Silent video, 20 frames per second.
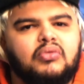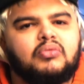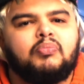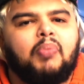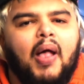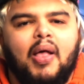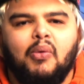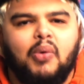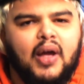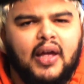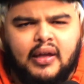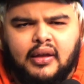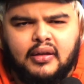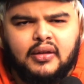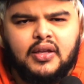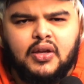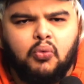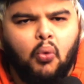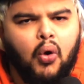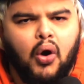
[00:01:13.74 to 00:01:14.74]
By the way,
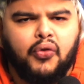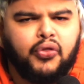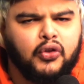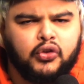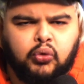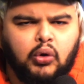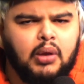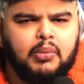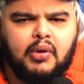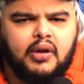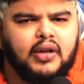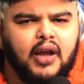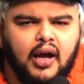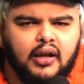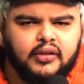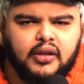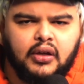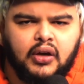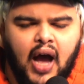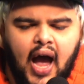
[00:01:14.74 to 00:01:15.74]
worth a $20
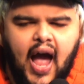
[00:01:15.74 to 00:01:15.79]
million deal.